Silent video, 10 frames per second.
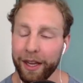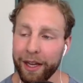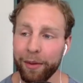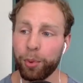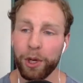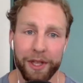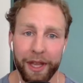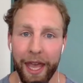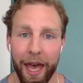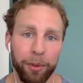bridge the
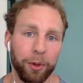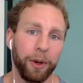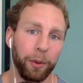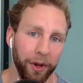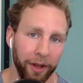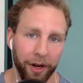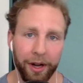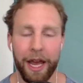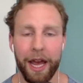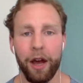gap between where they are
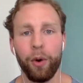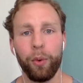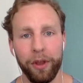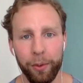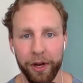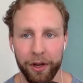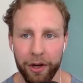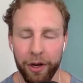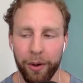now, where they want to go.